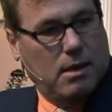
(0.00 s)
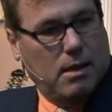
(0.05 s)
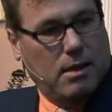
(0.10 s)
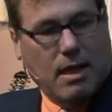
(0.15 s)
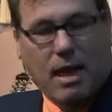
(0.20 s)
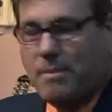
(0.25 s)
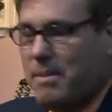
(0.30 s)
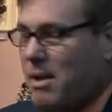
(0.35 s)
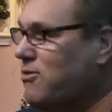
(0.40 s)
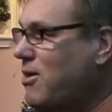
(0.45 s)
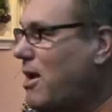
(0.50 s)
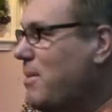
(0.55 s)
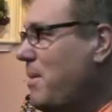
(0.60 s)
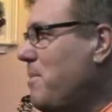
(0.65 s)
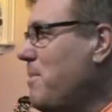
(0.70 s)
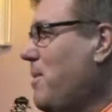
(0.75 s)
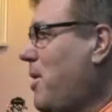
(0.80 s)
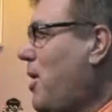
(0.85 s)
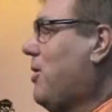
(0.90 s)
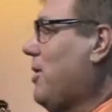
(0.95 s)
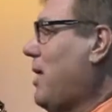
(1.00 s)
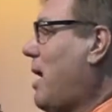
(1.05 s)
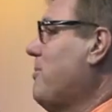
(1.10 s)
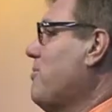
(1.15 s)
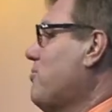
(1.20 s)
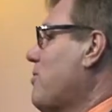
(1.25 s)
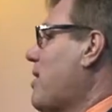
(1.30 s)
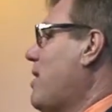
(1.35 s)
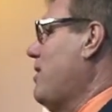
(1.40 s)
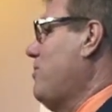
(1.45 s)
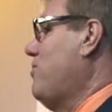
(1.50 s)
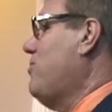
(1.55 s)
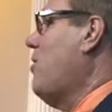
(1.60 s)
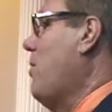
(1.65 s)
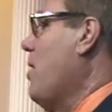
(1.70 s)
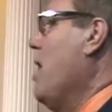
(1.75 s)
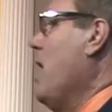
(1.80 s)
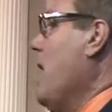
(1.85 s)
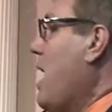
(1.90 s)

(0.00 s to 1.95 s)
Now, I'm not trying to be ugly. I'm just trying to let you know.